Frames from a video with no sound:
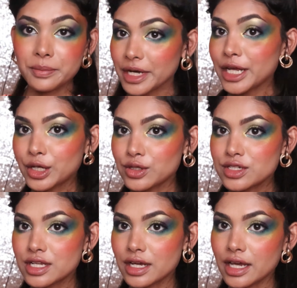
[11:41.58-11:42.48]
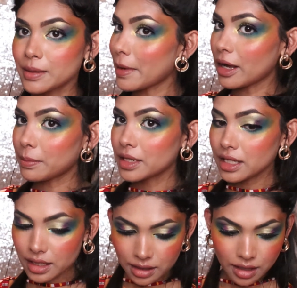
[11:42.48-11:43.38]
pretty good in my
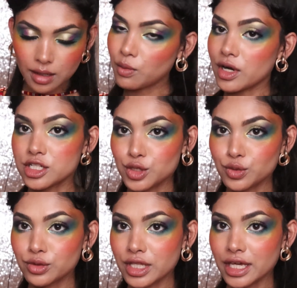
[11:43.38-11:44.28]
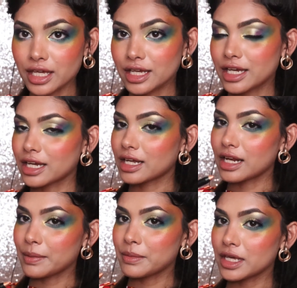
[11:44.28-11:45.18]
opinion what you think
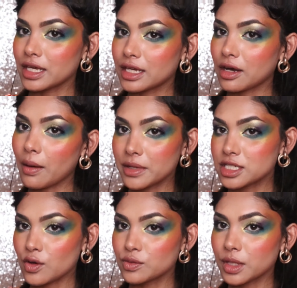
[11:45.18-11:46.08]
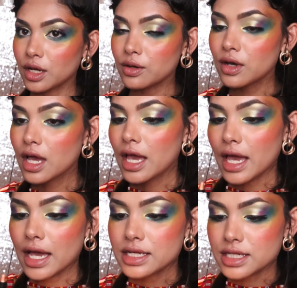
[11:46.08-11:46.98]
leave me comment down below
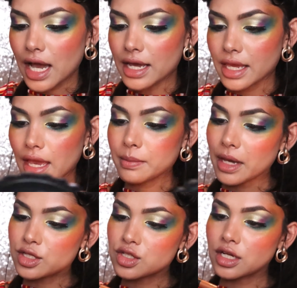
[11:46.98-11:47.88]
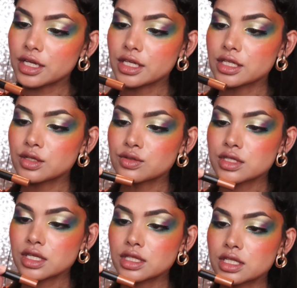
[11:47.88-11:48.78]
and i am actually
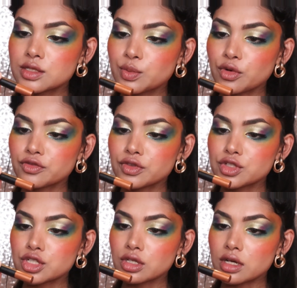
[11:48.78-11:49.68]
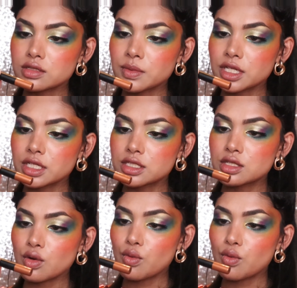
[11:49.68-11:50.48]
using this profusion cosmetics